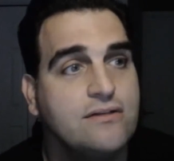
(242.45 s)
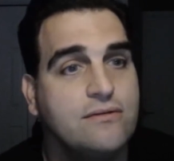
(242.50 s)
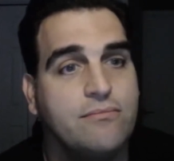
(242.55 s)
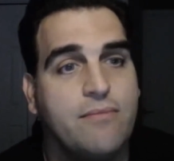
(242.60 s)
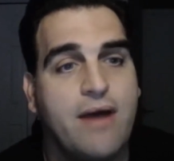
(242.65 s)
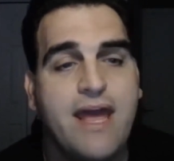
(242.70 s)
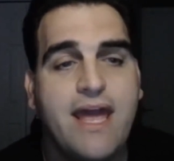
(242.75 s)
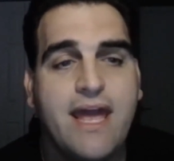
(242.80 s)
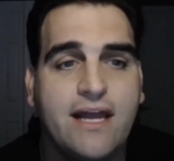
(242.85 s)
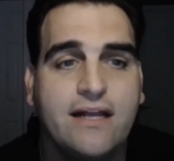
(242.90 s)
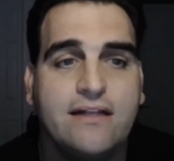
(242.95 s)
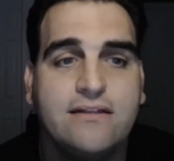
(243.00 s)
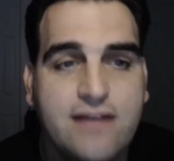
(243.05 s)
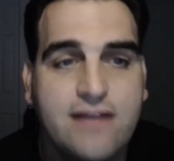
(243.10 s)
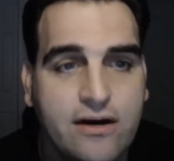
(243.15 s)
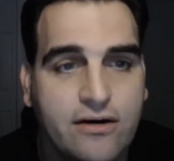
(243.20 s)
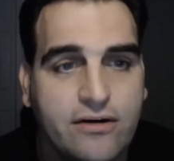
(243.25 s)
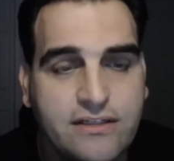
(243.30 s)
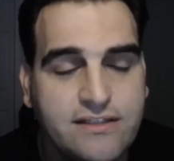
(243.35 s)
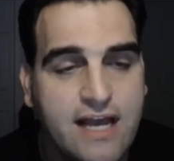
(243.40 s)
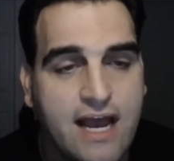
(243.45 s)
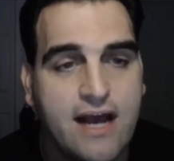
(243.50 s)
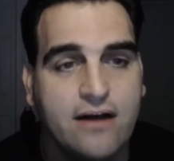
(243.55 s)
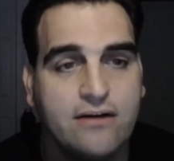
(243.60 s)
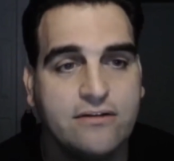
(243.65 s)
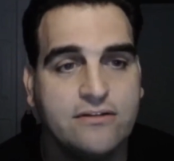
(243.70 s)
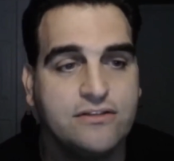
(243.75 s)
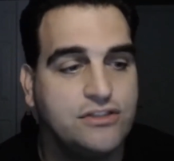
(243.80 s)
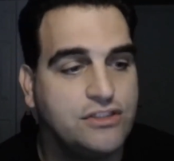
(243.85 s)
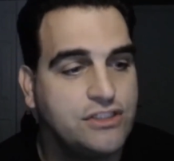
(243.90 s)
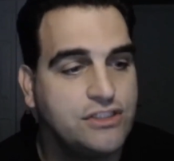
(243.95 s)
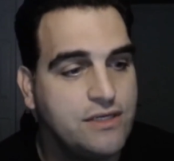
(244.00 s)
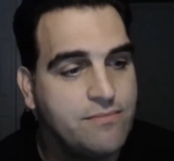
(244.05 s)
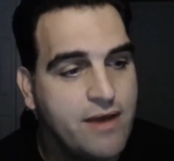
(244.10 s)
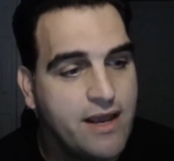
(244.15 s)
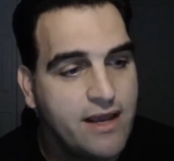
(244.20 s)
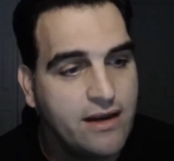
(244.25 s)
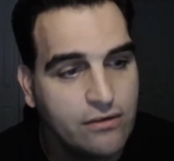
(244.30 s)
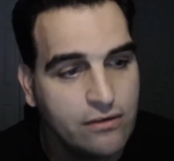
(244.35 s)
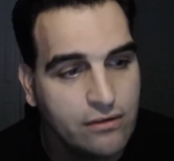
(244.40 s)
my Aunt Terry's house, she
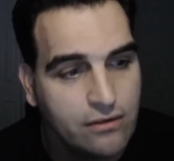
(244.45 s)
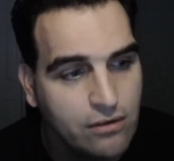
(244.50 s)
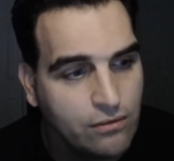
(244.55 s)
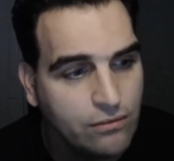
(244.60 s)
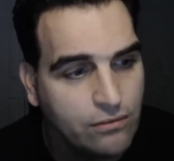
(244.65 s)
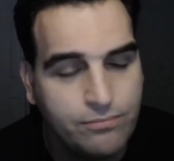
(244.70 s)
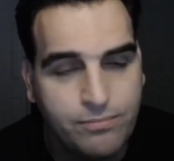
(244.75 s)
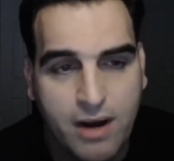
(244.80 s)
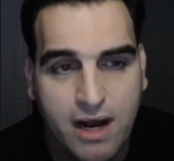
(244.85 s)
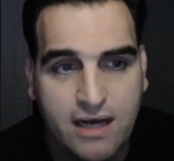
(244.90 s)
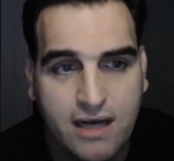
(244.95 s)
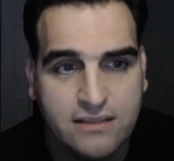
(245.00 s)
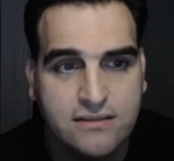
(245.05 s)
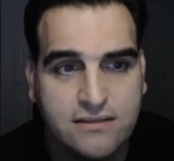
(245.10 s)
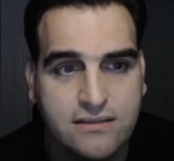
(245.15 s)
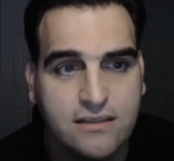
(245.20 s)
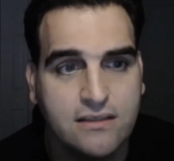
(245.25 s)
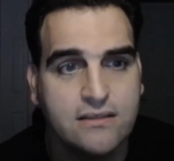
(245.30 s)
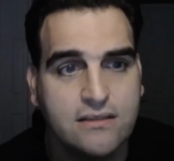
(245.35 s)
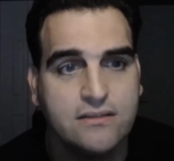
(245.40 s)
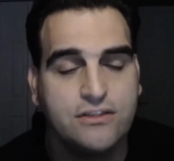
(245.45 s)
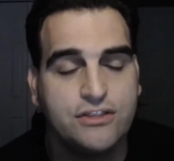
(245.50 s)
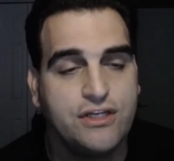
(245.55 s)
made her own pasta.